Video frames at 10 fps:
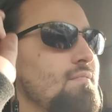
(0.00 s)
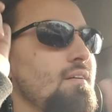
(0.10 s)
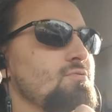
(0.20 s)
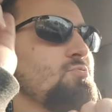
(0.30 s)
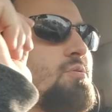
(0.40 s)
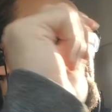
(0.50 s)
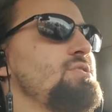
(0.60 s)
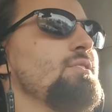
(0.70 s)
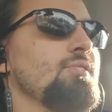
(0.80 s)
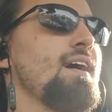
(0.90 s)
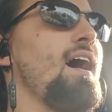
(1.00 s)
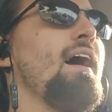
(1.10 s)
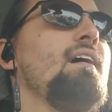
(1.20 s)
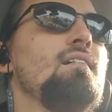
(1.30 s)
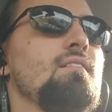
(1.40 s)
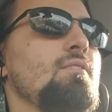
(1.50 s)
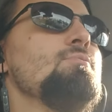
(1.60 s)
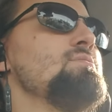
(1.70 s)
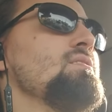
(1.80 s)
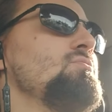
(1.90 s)
sword and shield guy
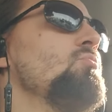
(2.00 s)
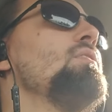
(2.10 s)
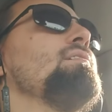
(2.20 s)
using the dueling